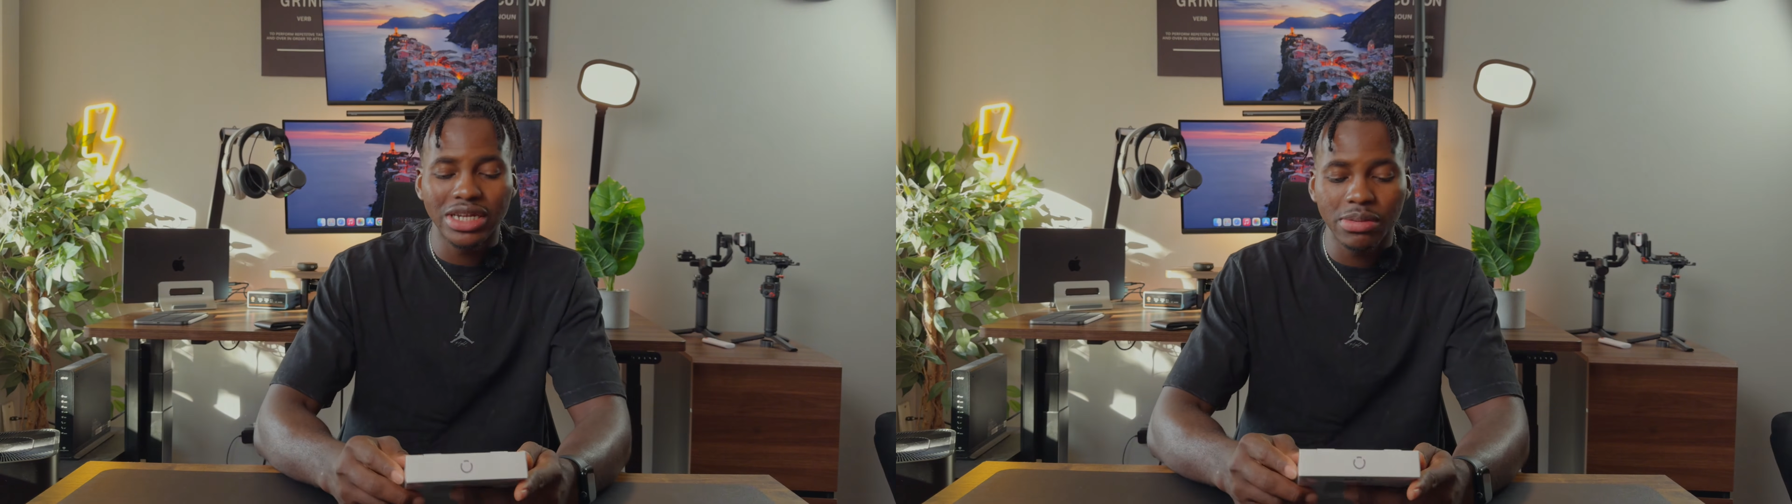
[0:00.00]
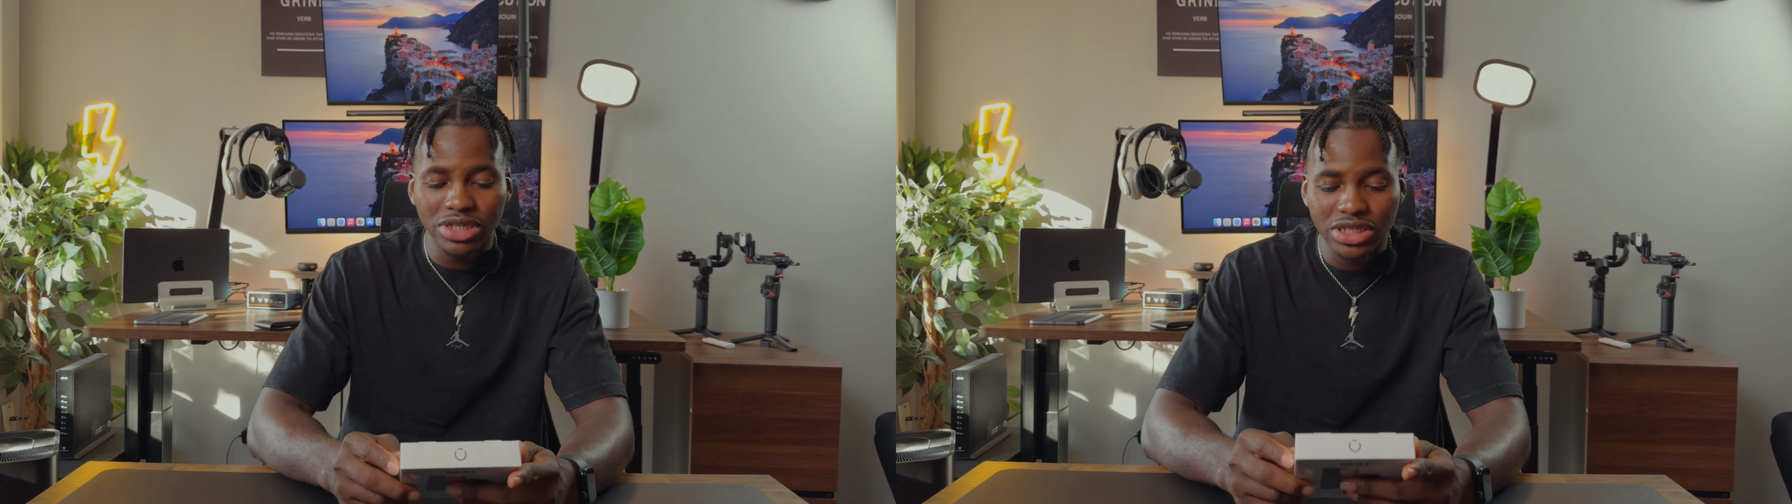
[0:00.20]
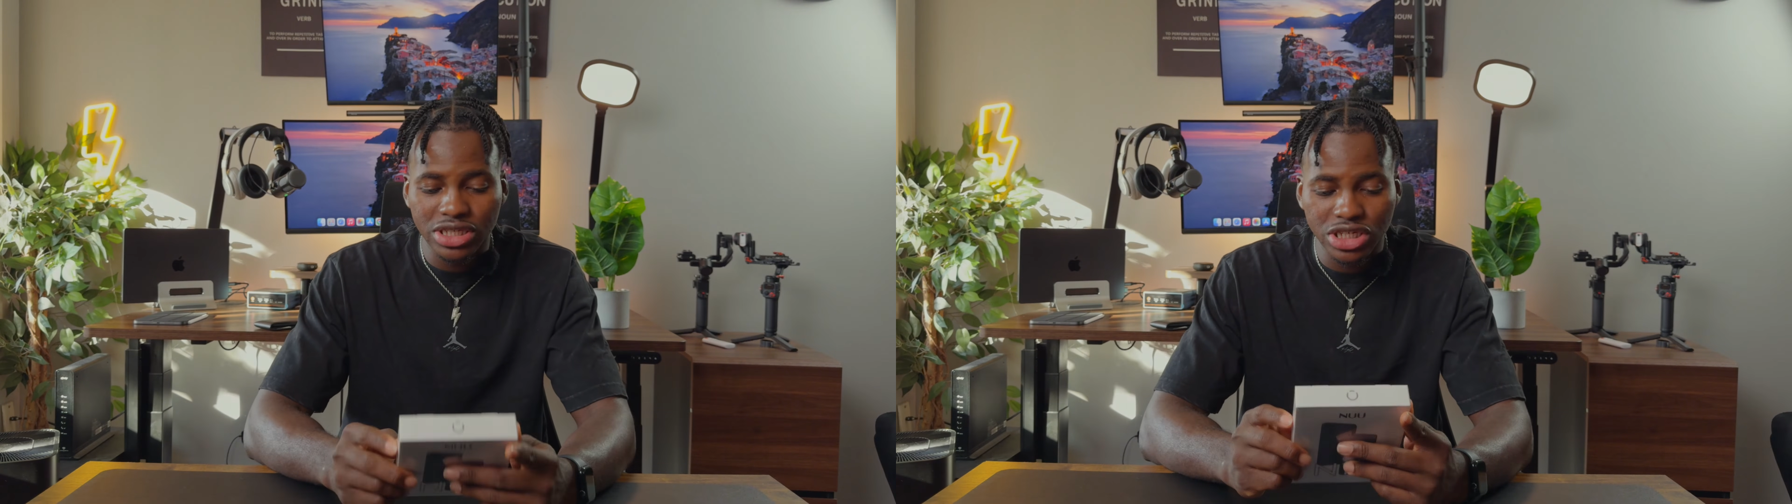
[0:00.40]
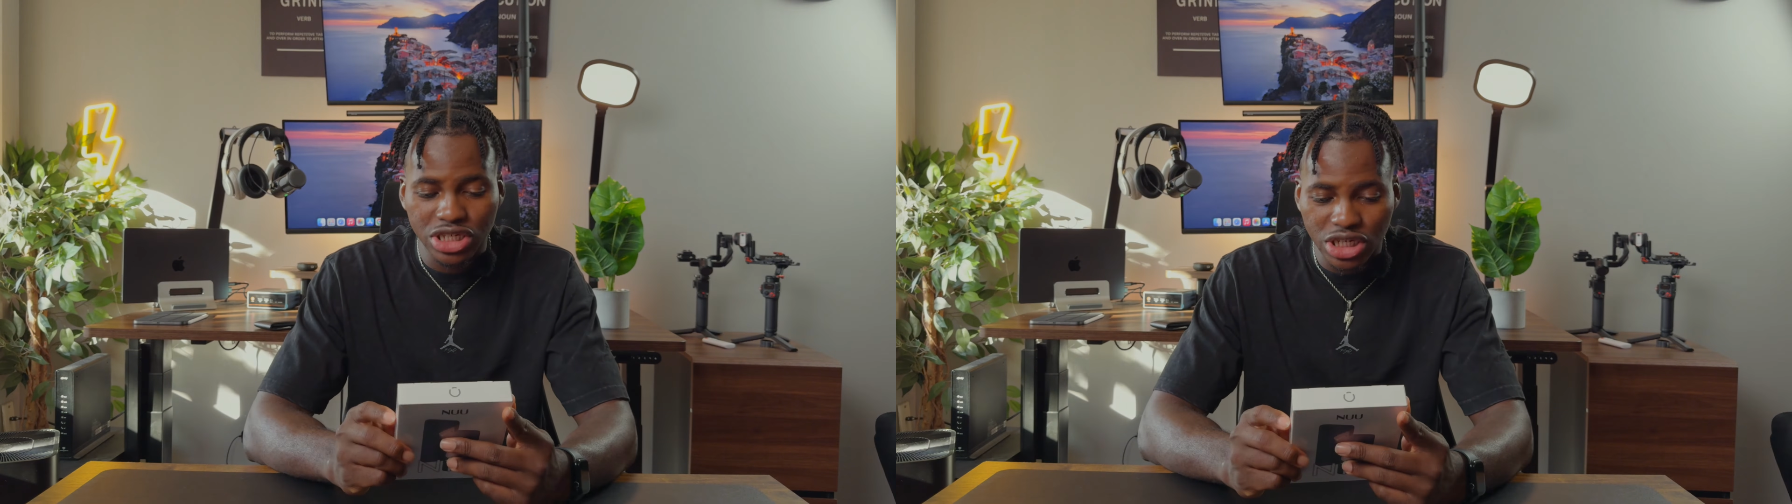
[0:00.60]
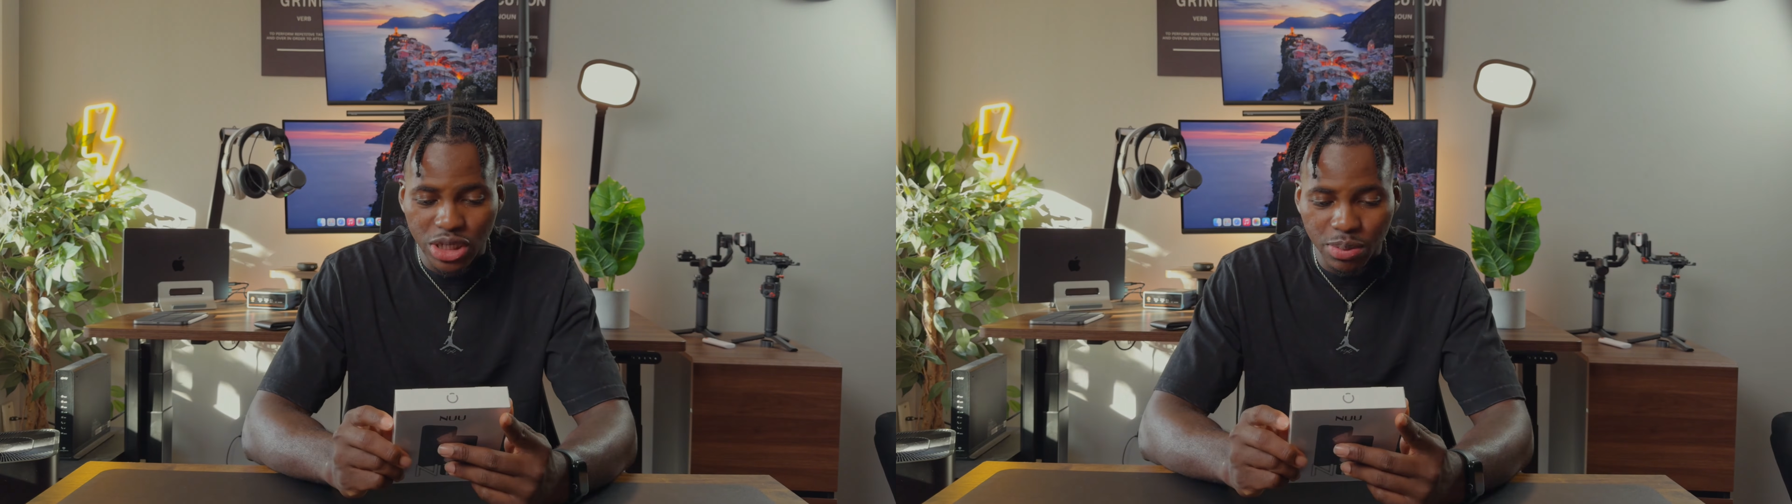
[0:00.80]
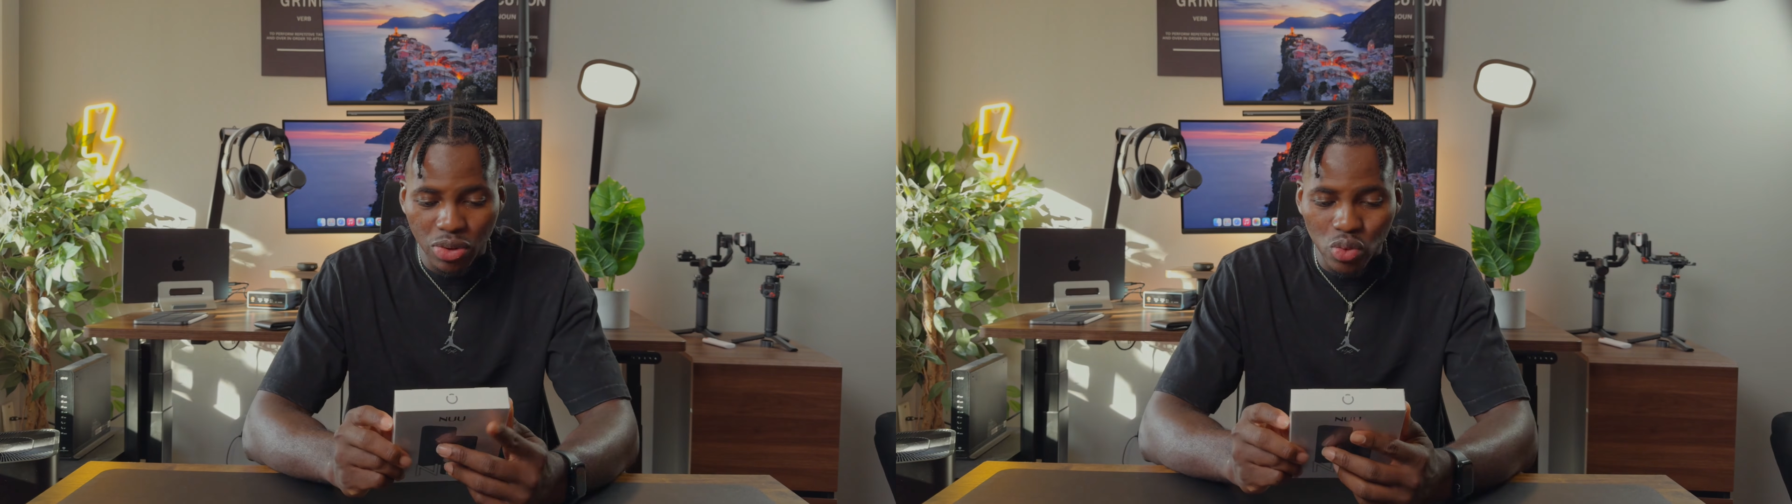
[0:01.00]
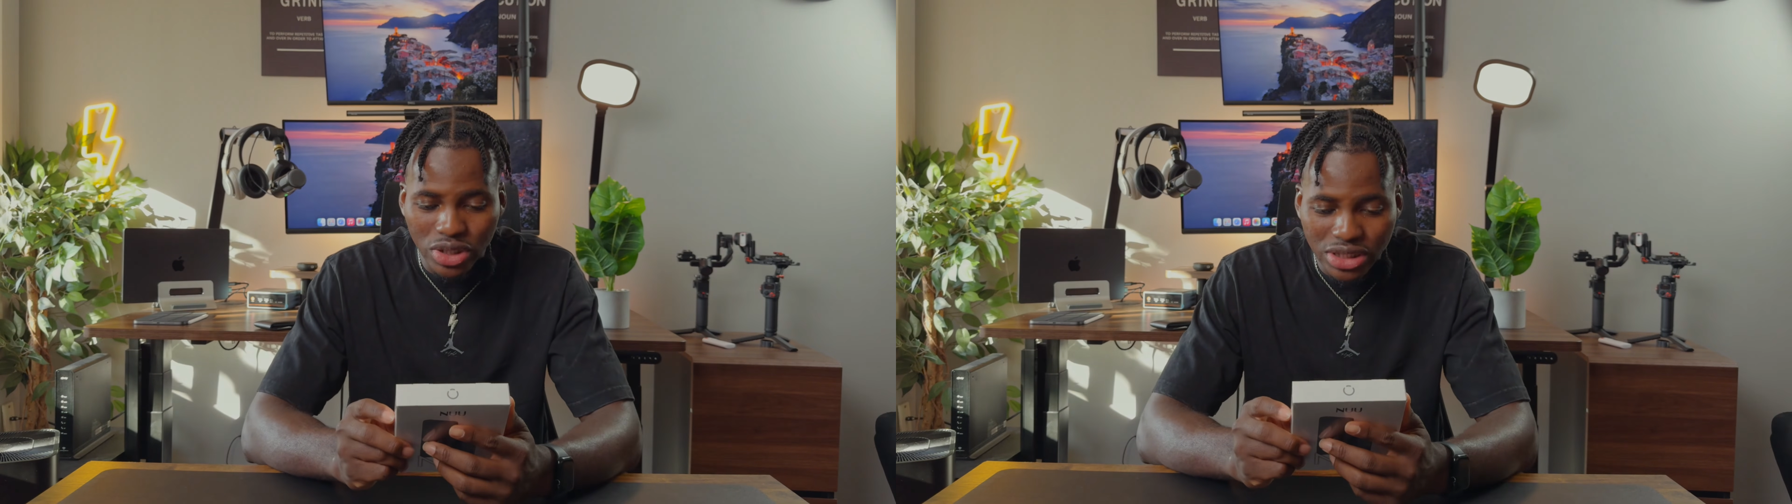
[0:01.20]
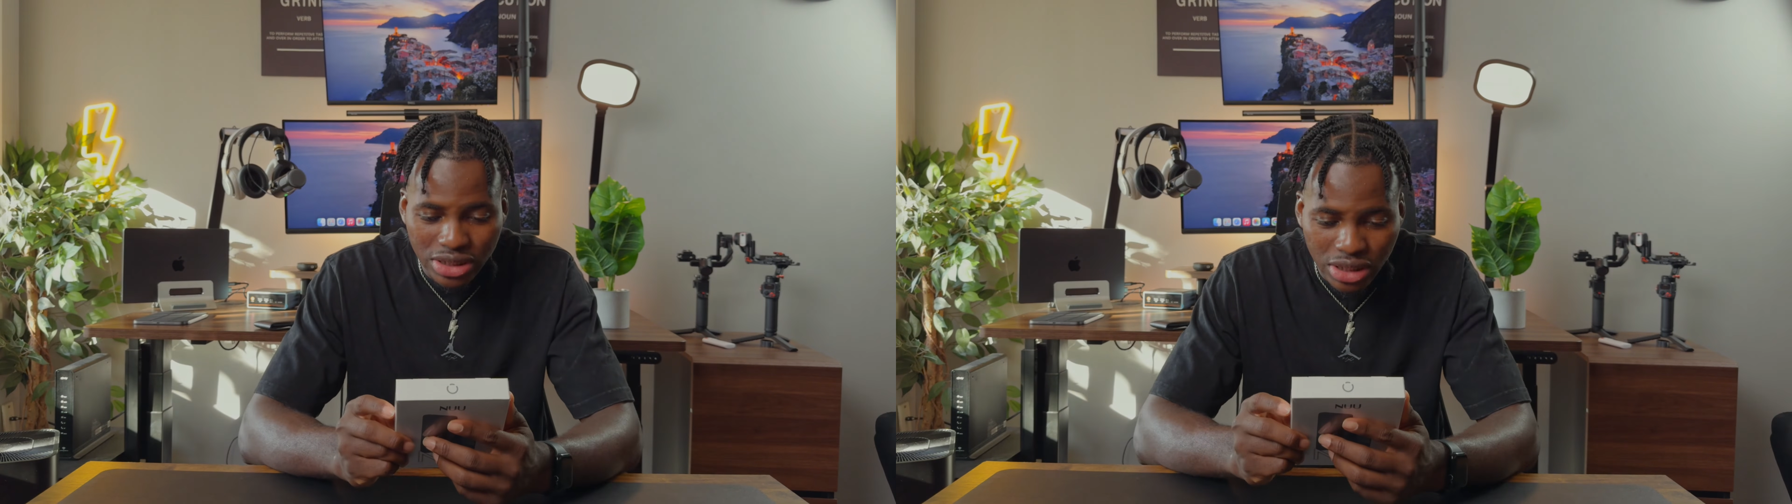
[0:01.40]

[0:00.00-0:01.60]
Dimensity chip with